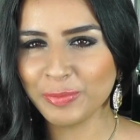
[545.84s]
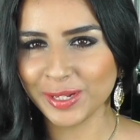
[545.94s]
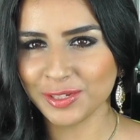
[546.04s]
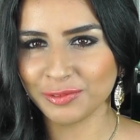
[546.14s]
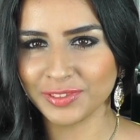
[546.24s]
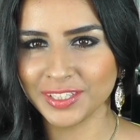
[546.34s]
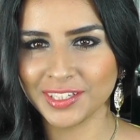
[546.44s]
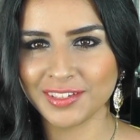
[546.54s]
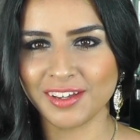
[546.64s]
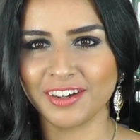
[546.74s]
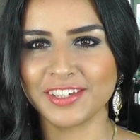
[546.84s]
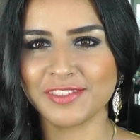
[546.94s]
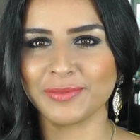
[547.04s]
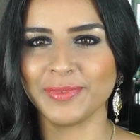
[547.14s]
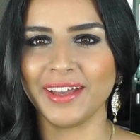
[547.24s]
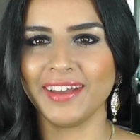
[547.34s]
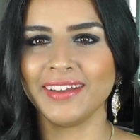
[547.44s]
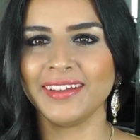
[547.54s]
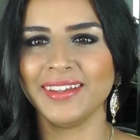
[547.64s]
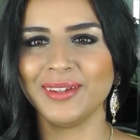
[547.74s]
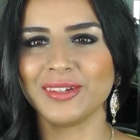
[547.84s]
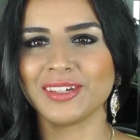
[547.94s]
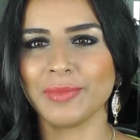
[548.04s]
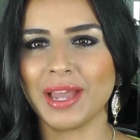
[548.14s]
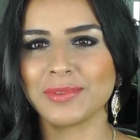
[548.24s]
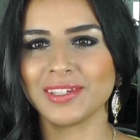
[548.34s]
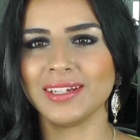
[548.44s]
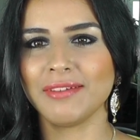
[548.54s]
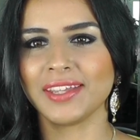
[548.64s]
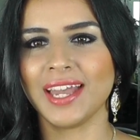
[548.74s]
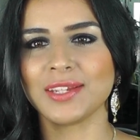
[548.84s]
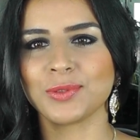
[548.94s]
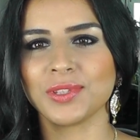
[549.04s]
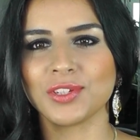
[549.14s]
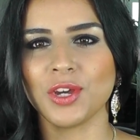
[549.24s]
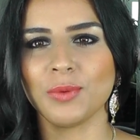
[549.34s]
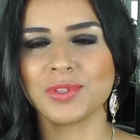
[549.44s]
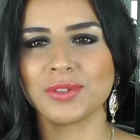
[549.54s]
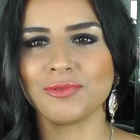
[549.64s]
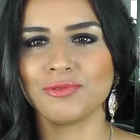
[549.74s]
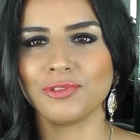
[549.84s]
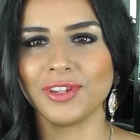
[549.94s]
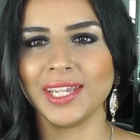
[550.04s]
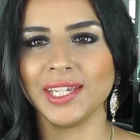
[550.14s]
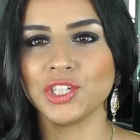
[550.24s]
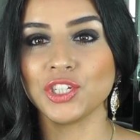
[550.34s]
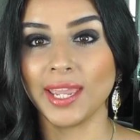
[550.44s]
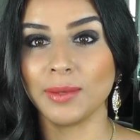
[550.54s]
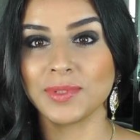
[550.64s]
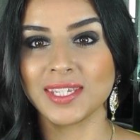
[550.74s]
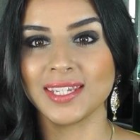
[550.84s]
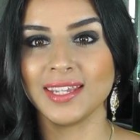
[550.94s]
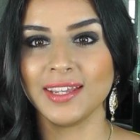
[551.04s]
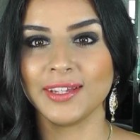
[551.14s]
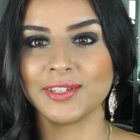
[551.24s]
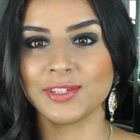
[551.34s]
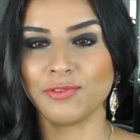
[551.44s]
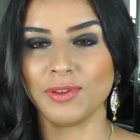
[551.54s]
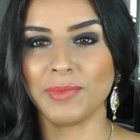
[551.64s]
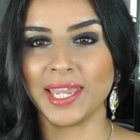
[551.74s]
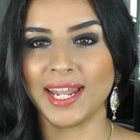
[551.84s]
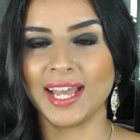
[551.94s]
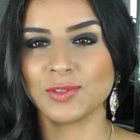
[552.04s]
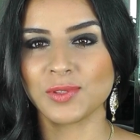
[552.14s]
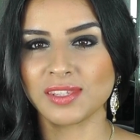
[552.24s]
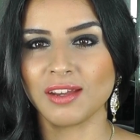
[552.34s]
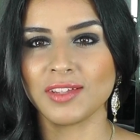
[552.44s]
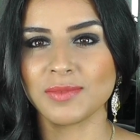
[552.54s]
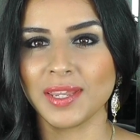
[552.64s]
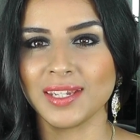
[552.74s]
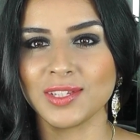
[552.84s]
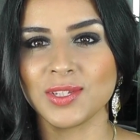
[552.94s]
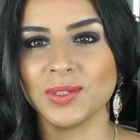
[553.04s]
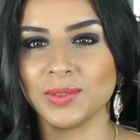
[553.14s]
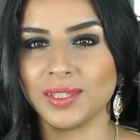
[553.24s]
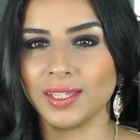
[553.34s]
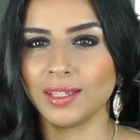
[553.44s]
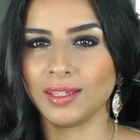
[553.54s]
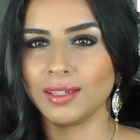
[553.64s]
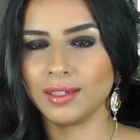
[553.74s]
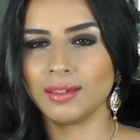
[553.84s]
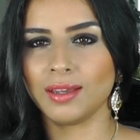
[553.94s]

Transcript: bunch of vintage saris from her, which I'm absolutely loving. I had all the tops reshaped to fit me, and I had all the saris made into the